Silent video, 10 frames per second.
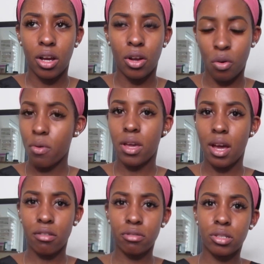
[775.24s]
going
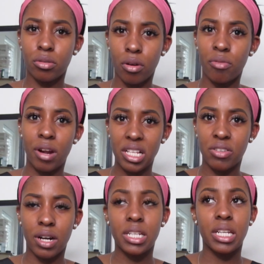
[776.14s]
out to a
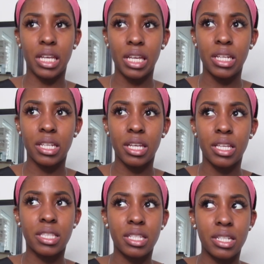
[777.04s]
restaurant to eat,
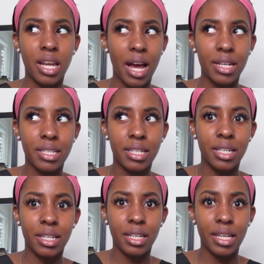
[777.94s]
it's not
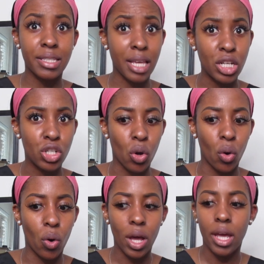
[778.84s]

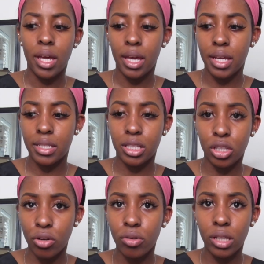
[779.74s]
essential. It's
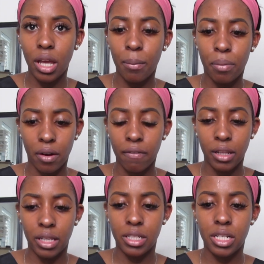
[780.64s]
literally a
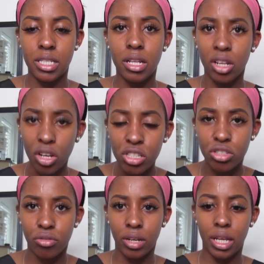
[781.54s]
privilege. It's a
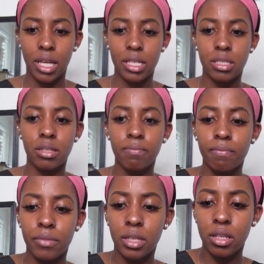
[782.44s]
luxury. It's,
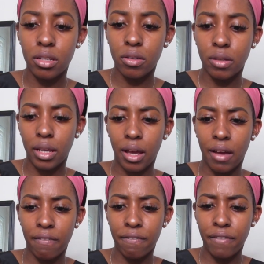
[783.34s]
you know, like,
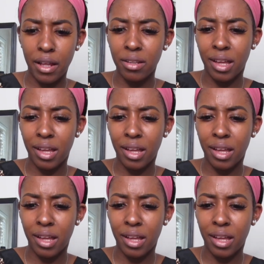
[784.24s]
I felt